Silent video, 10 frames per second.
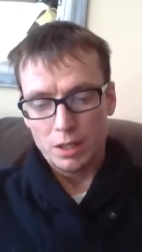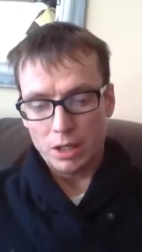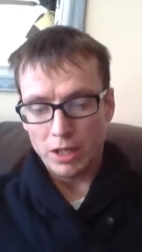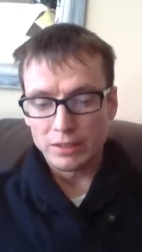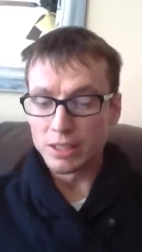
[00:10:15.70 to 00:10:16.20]

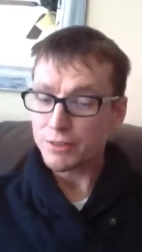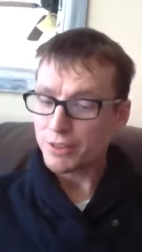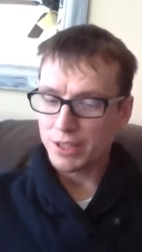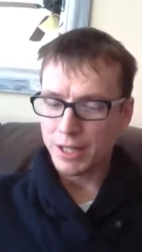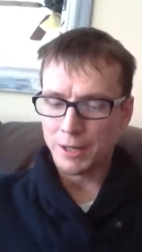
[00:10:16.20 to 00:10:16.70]
All right,
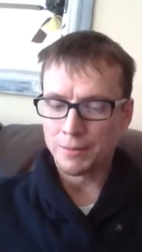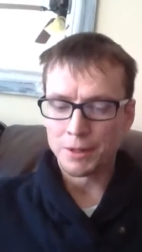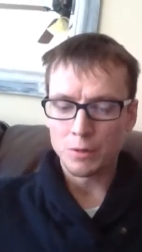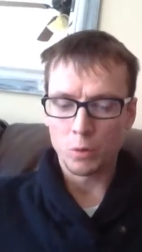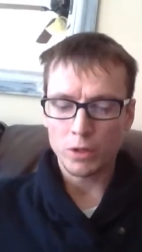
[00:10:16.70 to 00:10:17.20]
lunchtime.
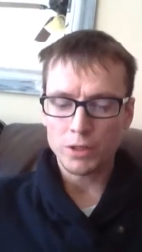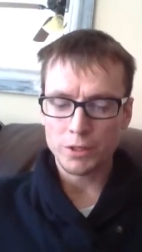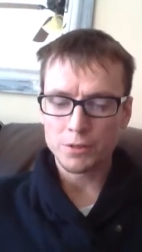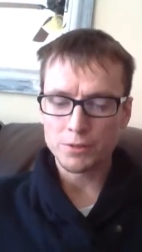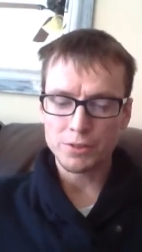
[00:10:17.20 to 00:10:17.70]

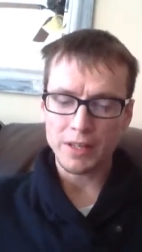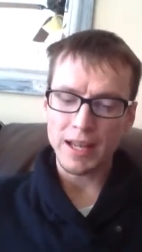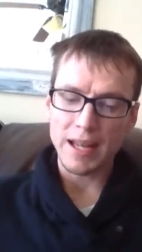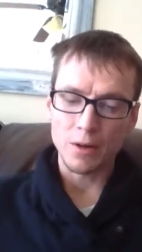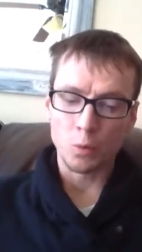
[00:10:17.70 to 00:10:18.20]
Worker
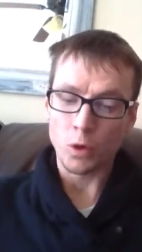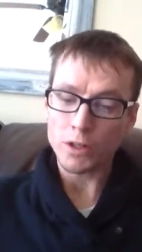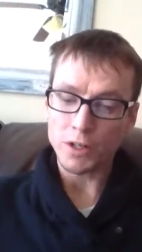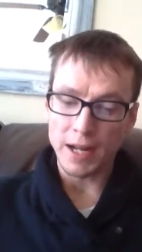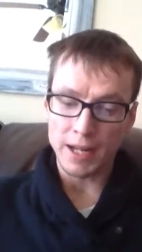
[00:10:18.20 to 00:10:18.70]

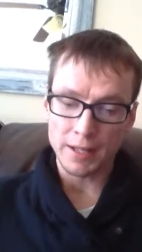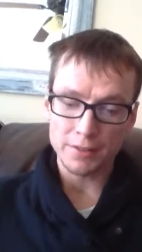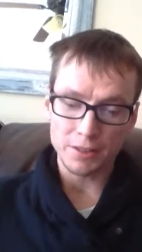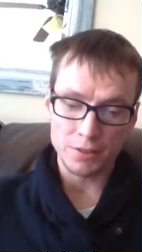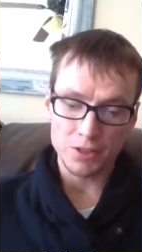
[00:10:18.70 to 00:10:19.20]

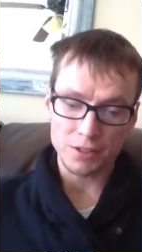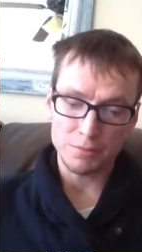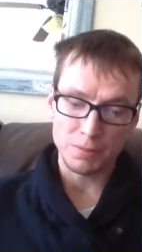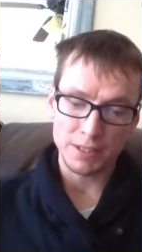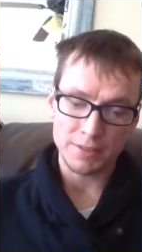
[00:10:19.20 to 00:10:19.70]
ants
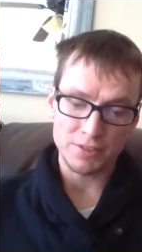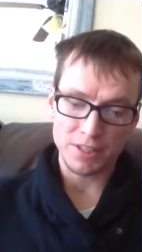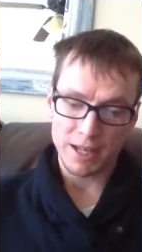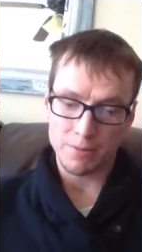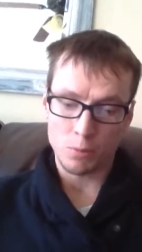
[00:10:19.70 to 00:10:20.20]
ingest plant
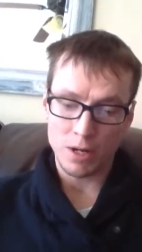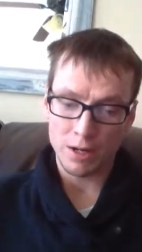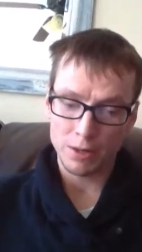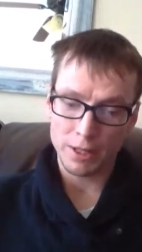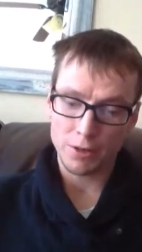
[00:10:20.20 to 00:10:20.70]
sap
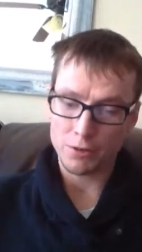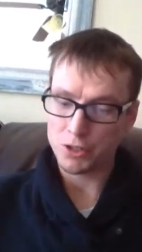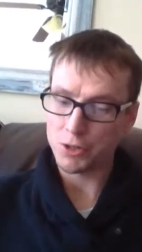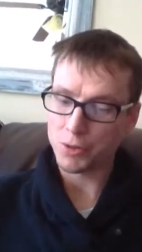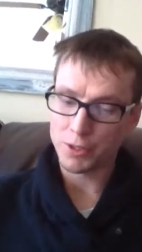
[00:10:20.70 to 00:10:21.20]
while they are
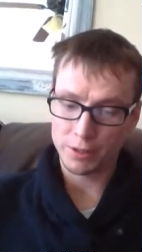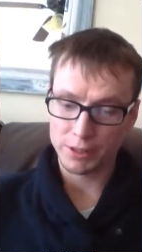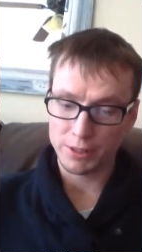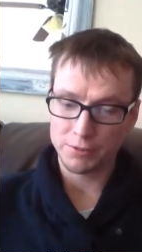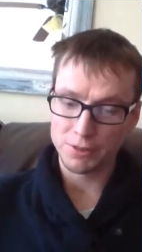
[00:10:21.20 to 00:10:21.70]
chewing the
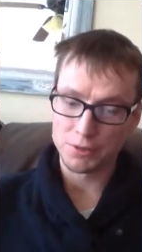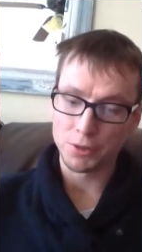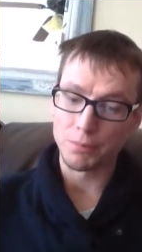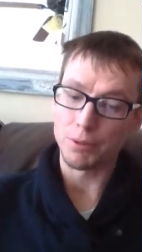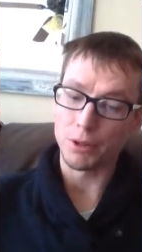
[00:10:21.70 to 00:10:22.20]
leaves
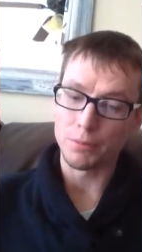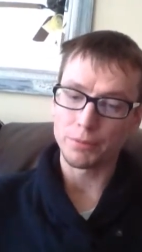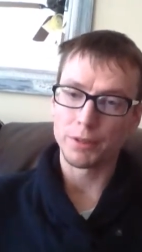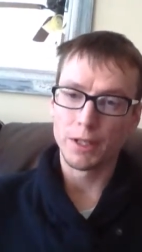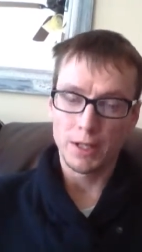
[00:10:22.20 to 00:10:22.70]
into a pulp.
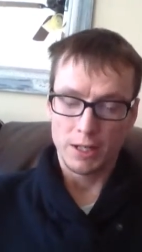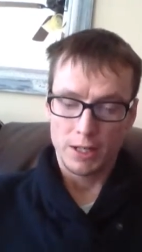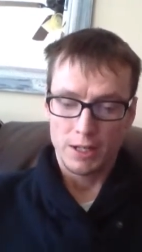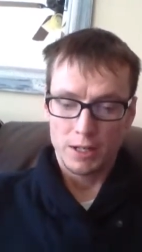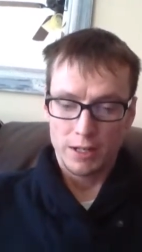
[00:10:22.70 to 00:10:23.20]

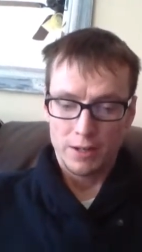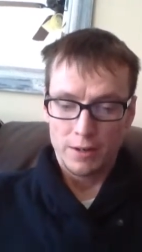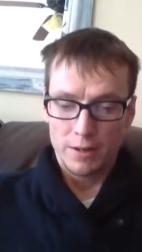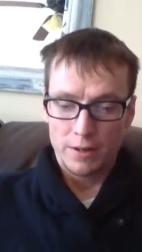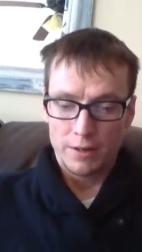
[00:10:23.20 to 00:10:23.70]

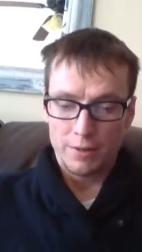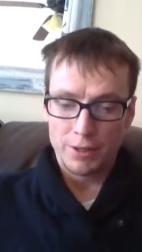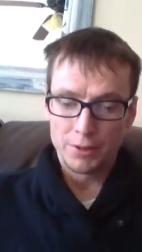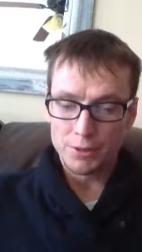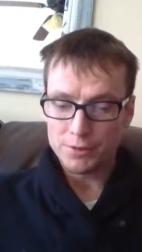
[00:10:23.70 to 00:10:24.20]
The
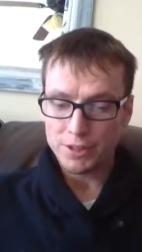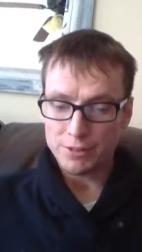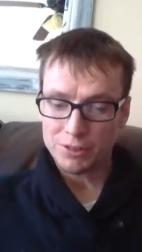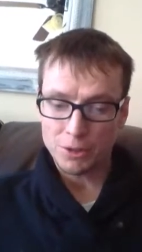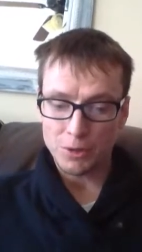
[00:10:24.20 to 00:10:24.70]
adults
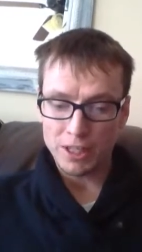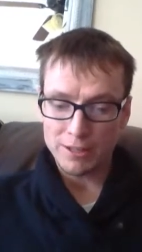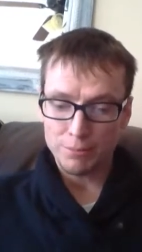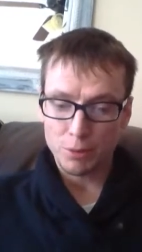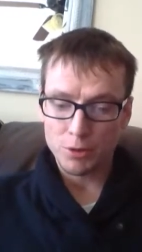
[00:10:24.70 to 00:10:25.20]
also
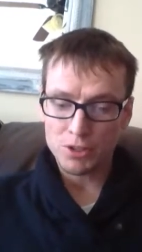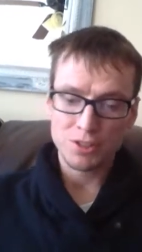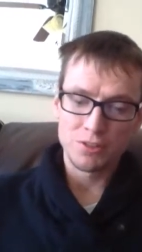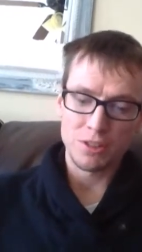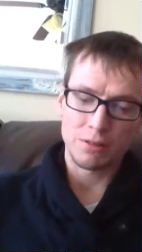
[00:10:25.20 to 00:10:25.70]
eat
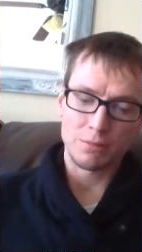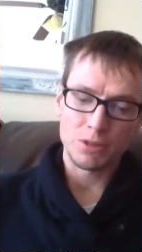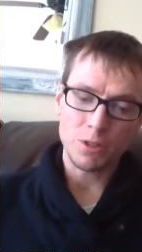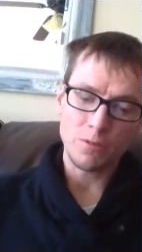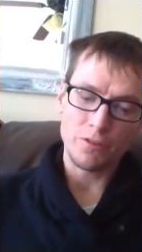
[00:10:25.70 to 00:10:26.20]
portions of the
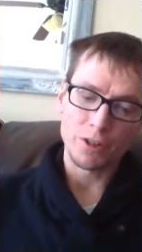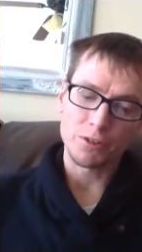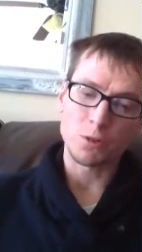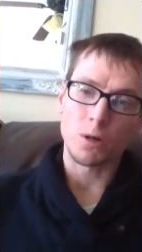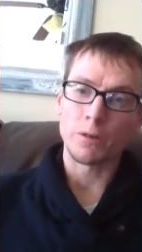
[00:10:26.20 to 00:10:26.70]
mature
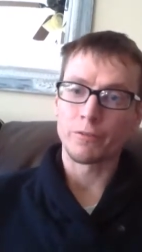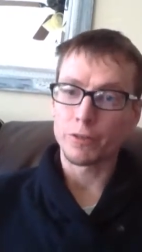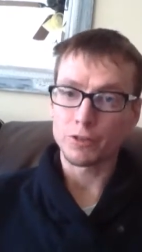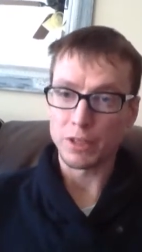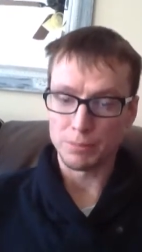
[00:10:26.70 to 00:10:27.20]
fungus garden
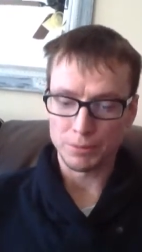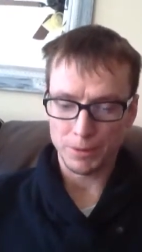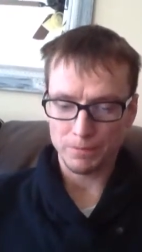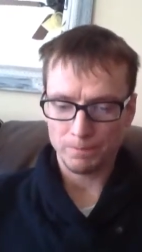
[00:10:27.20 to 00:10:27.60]
for supplement.